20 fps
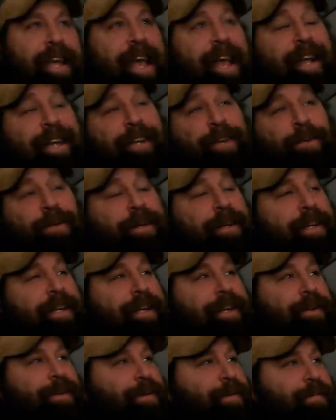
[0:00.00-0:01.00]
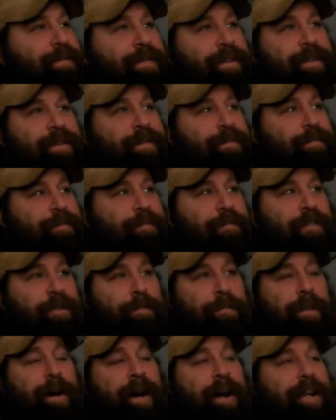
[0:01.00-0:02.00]
can't do it here for, for
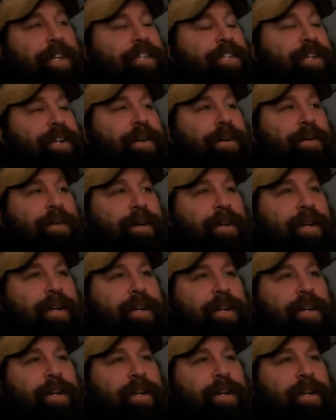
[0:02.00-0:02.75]
much, you know.